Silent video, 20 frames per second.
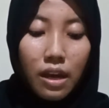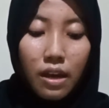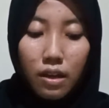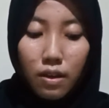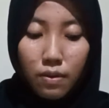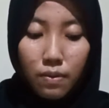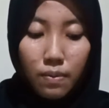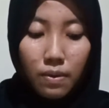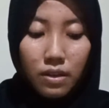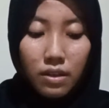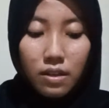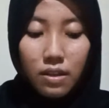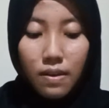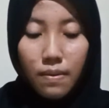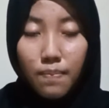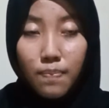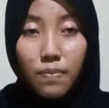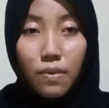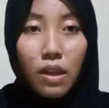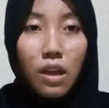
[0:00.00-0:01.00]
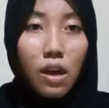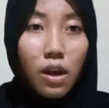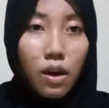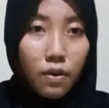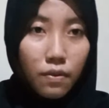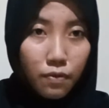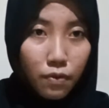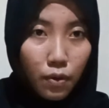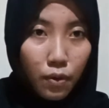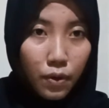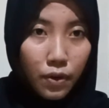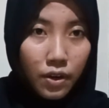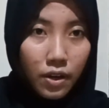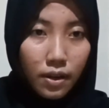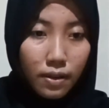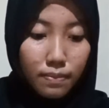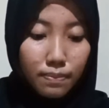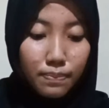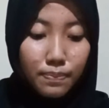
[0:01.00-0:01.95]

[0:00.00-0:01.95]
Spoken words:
accurate. 4.